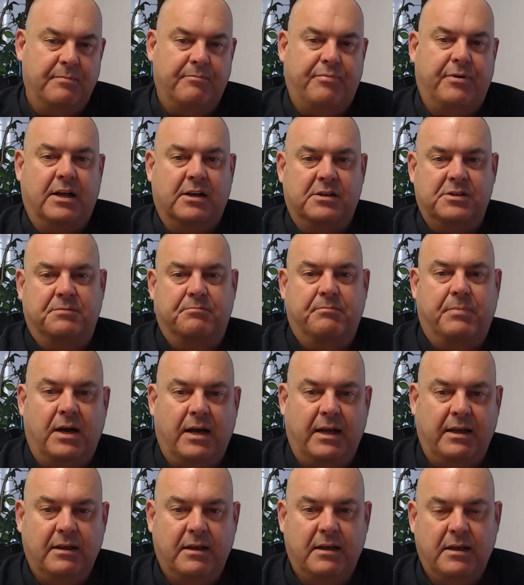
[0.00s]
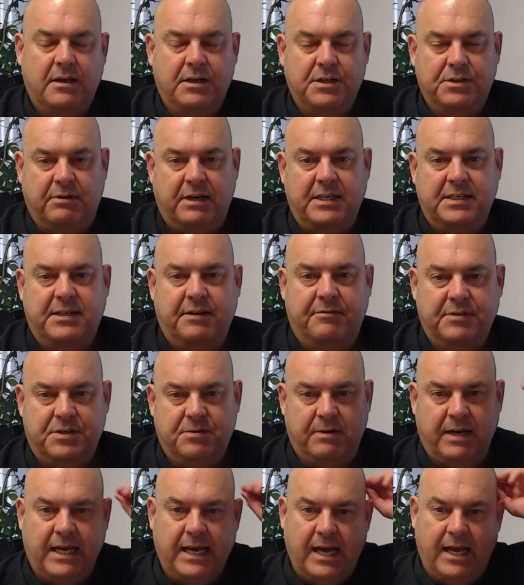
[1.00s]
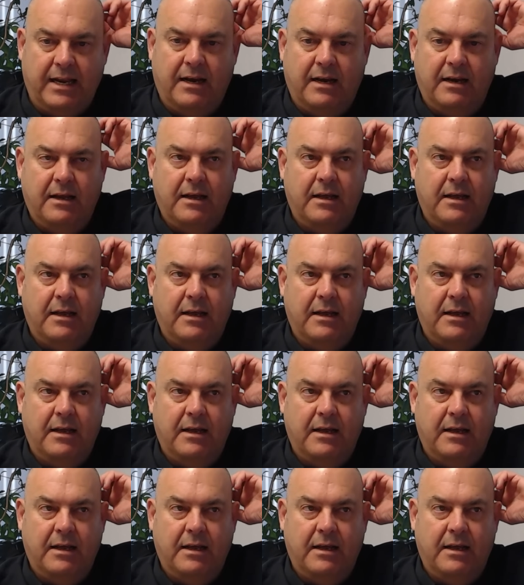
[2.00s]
production by 27, 28.